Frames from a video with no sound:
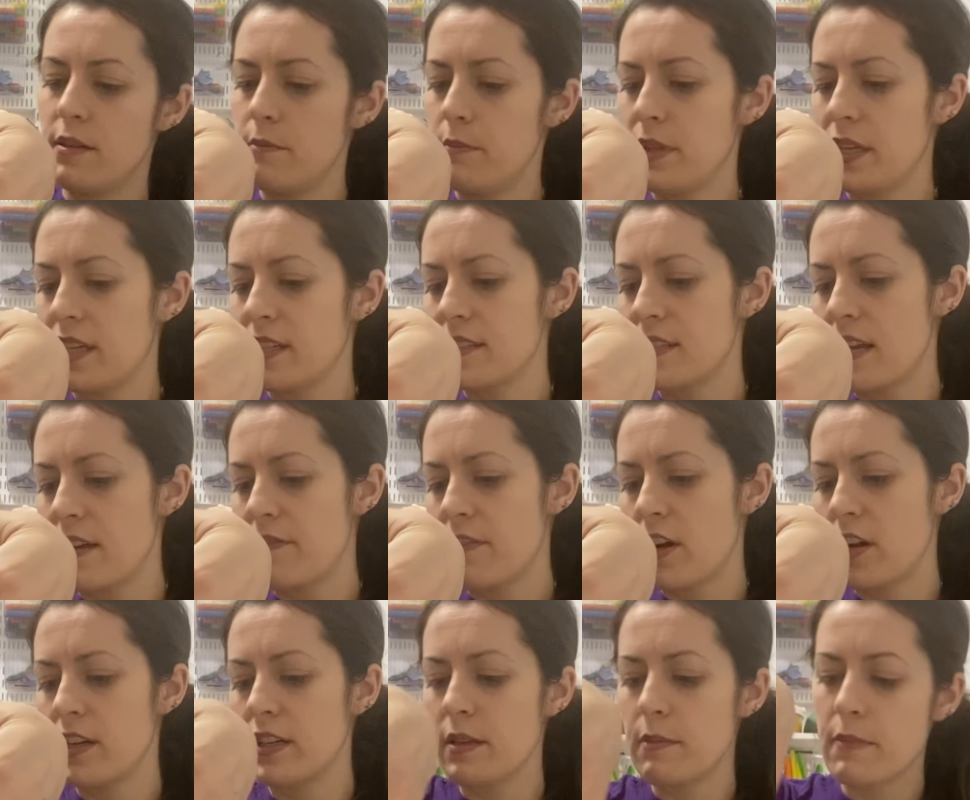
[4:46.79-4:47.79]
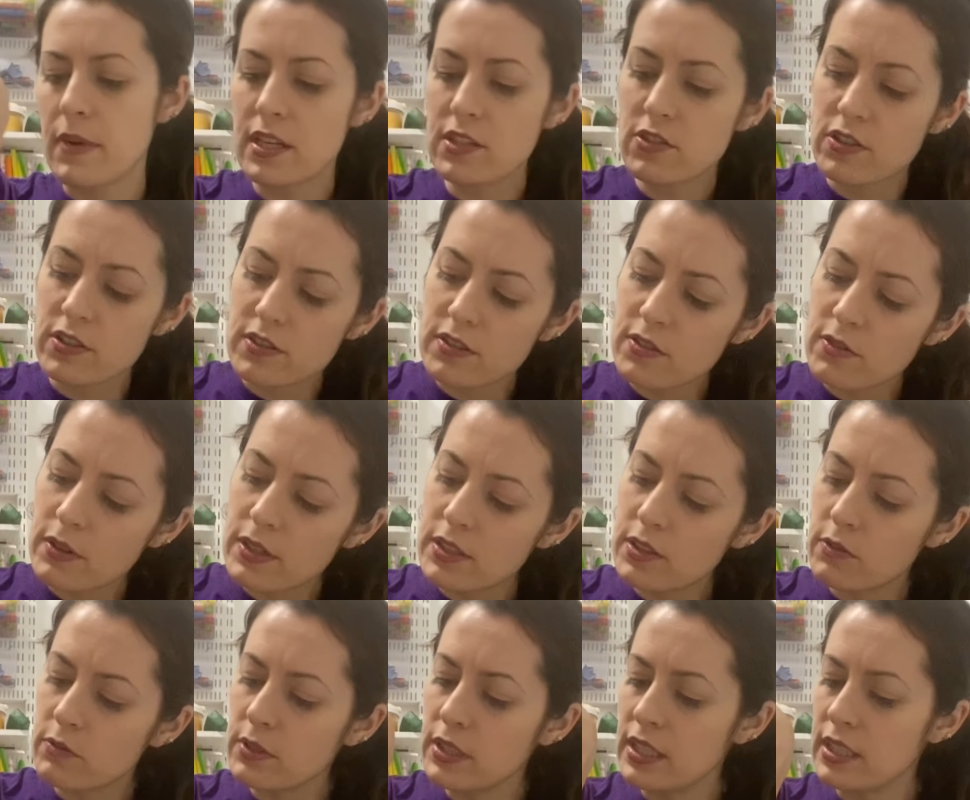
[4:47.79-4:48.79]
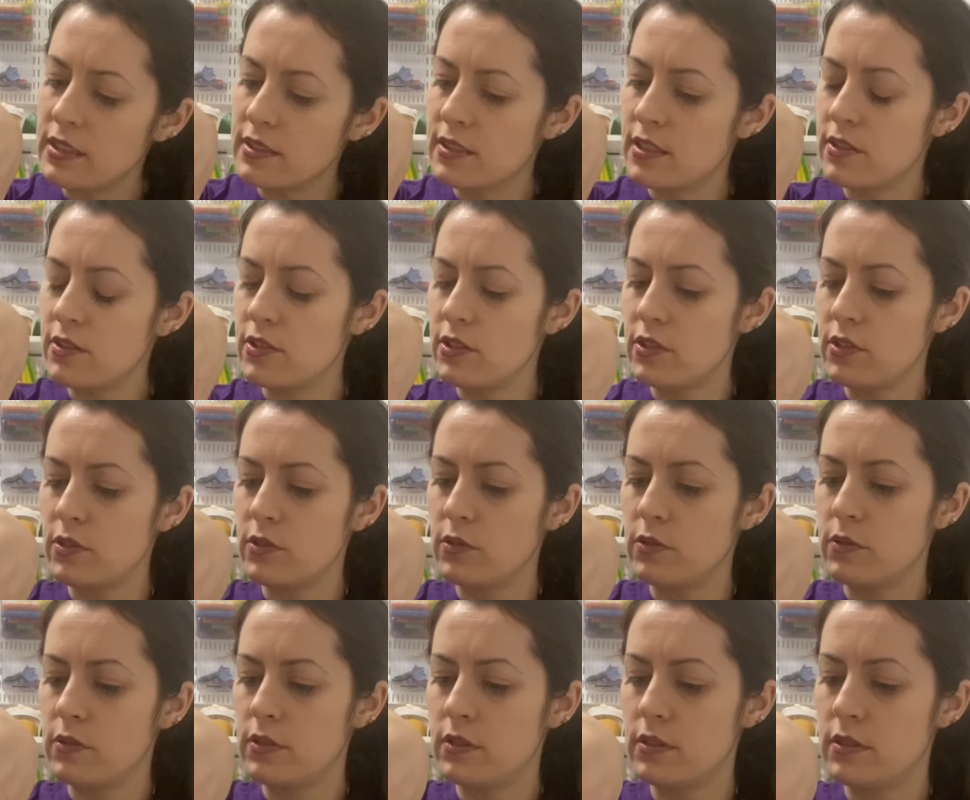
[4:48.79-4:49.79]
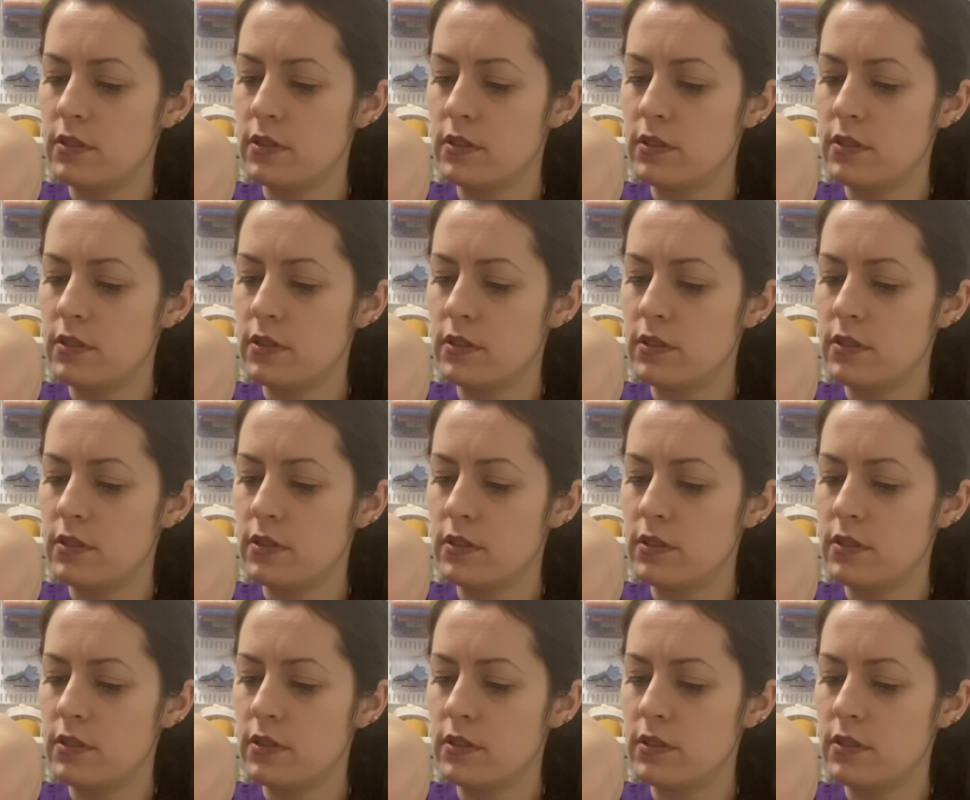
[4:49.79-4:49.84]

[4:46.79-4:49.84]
because I've already measured, so I don't need to do